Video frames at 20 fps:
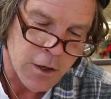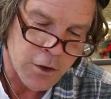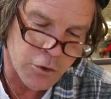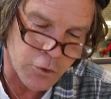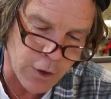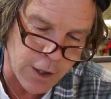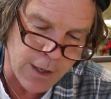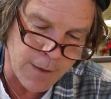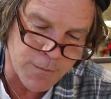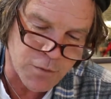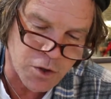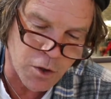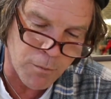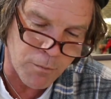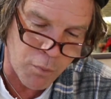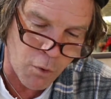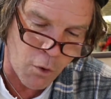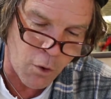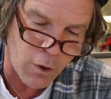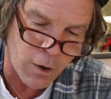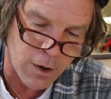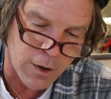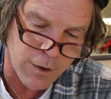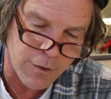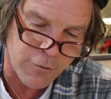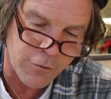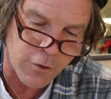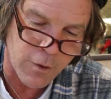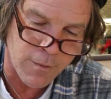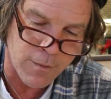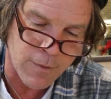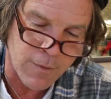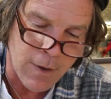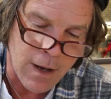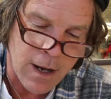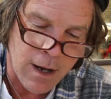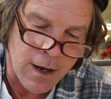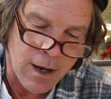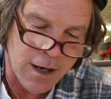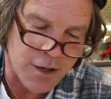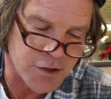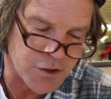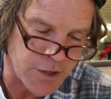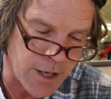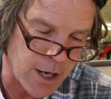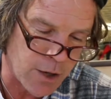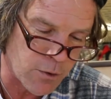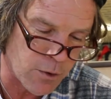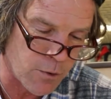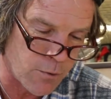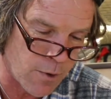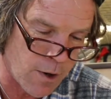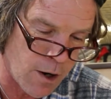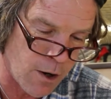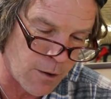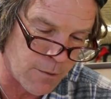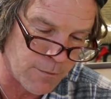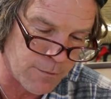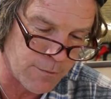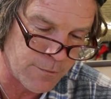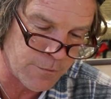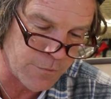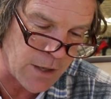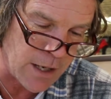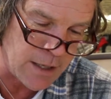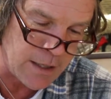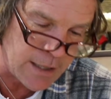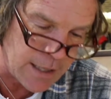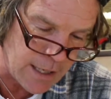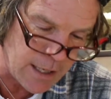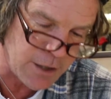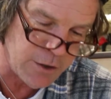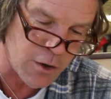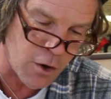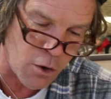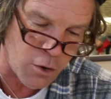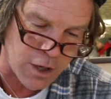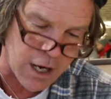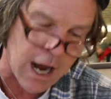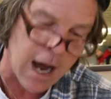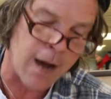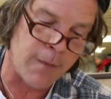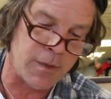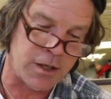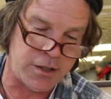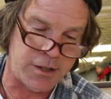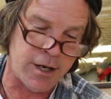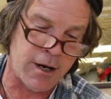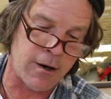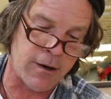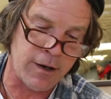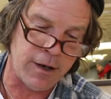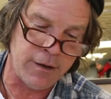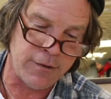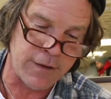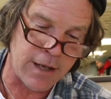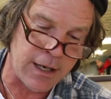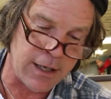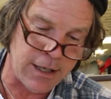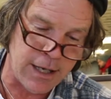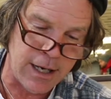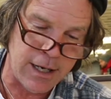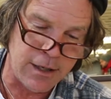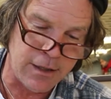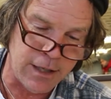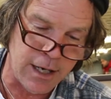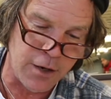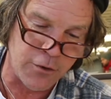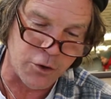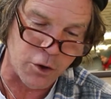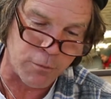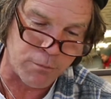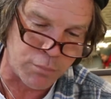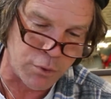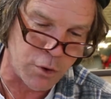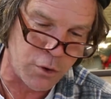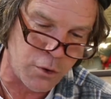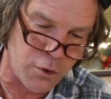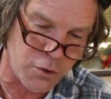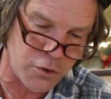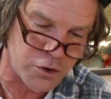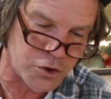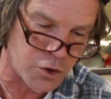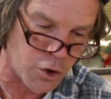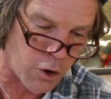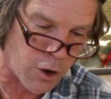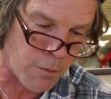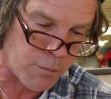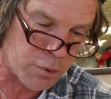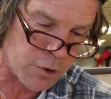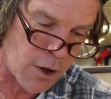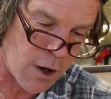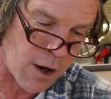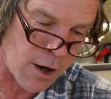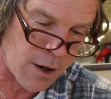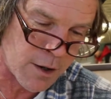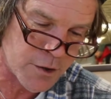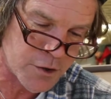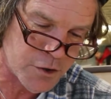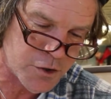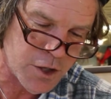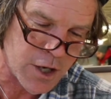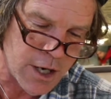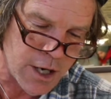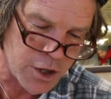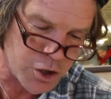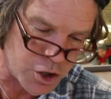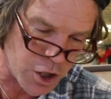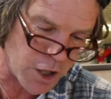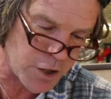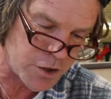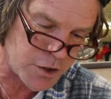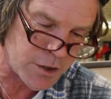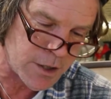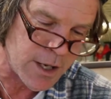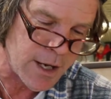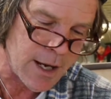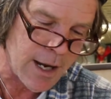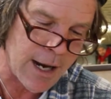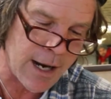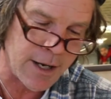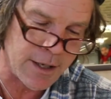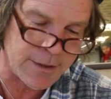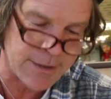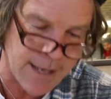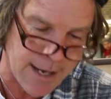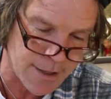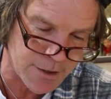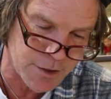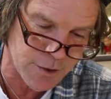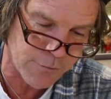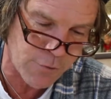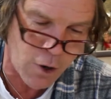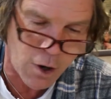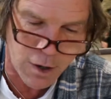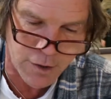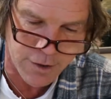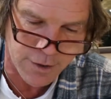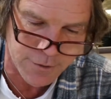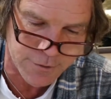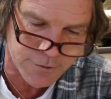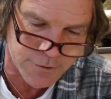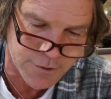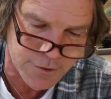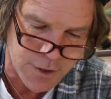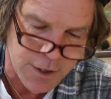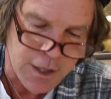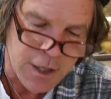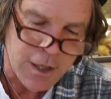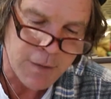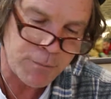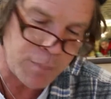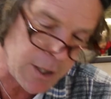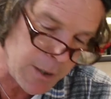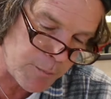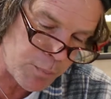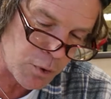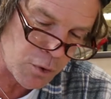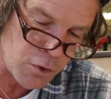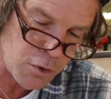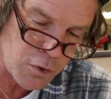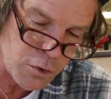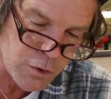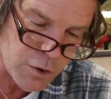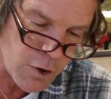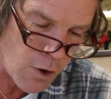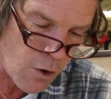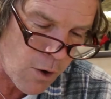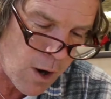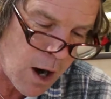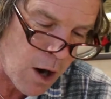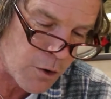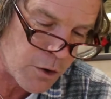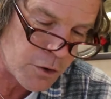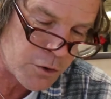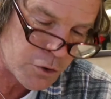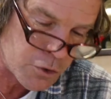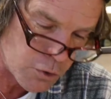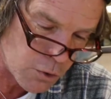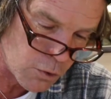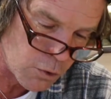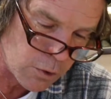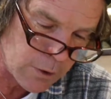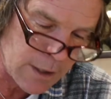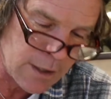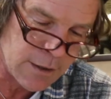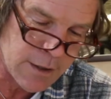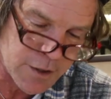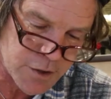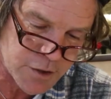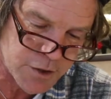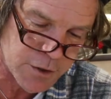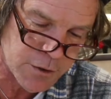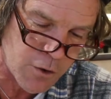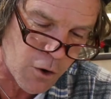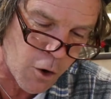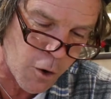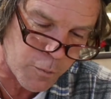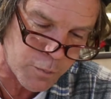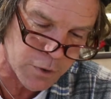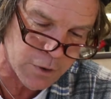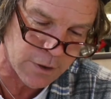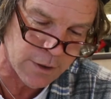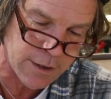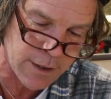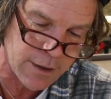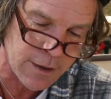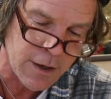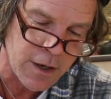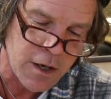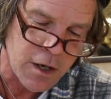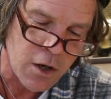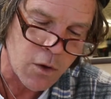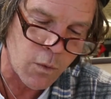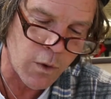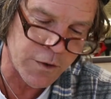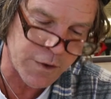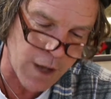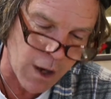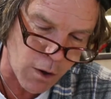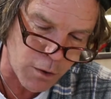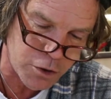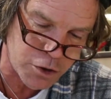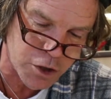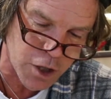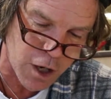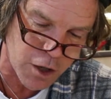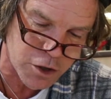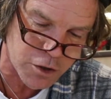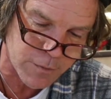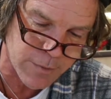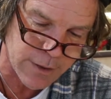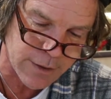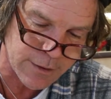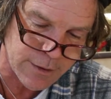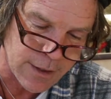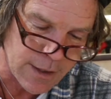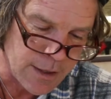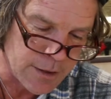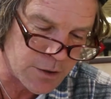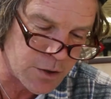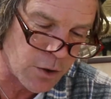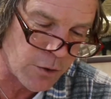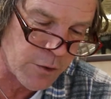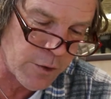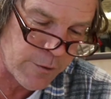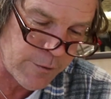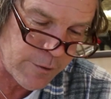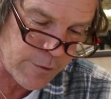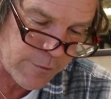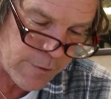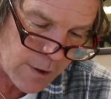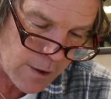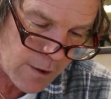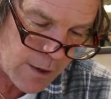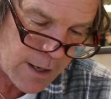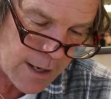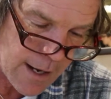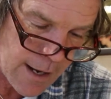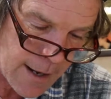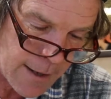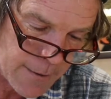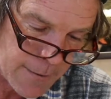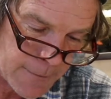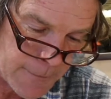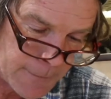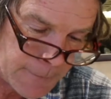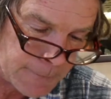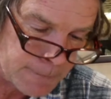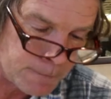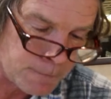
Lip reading: Dreams are born from a sacred realm. They need no commentary, they need neither boos nor applause, just an attentive audience. People who know how to truly listen openly, without judgment, till the very end.